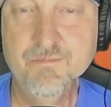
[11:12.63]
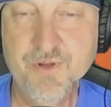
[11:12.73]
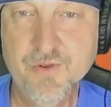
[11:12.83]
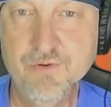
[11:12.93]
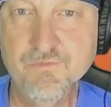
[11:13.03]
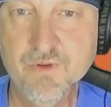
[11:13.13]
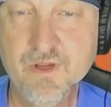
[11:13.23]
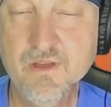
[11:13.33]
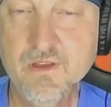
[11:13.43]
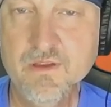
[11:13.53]

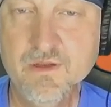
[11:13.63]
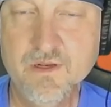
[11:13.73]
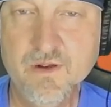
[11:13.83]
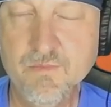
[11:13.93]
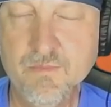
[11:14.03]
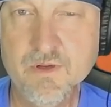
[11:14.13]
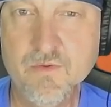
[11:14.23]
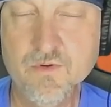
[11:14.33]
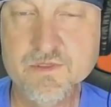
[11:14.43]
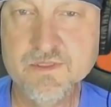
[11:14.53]
beautifully. You know, of
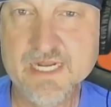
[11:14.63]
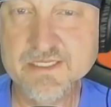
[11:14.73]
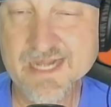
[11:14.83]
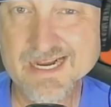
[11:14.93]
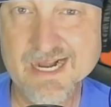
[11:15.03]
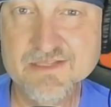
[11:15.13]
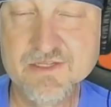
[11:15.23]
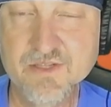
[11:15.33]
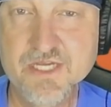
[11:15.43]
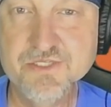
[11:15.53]
course, that's not
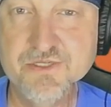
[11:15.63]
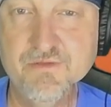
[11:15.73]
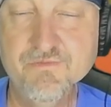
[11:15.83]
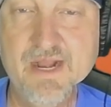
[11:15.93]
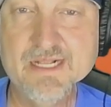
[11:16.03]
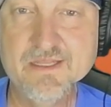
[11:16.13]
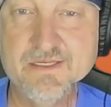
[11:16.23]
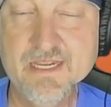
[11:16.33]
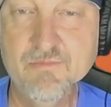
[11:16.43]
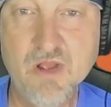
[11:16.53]
consolation to the fact that
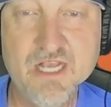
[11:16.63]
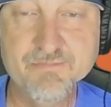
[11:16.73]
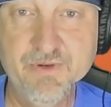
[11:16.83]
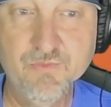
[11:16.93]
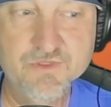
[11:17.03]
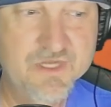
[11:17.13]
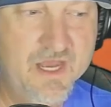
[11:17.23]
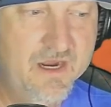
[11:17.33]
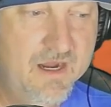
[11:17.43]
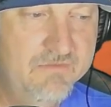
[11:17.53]
the team lost, but it was
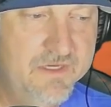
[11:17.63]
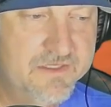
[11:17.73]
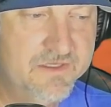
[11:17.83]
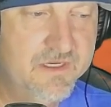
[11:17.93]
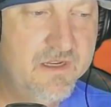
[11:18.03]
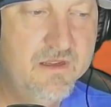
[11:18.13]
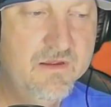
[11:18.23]
not obviously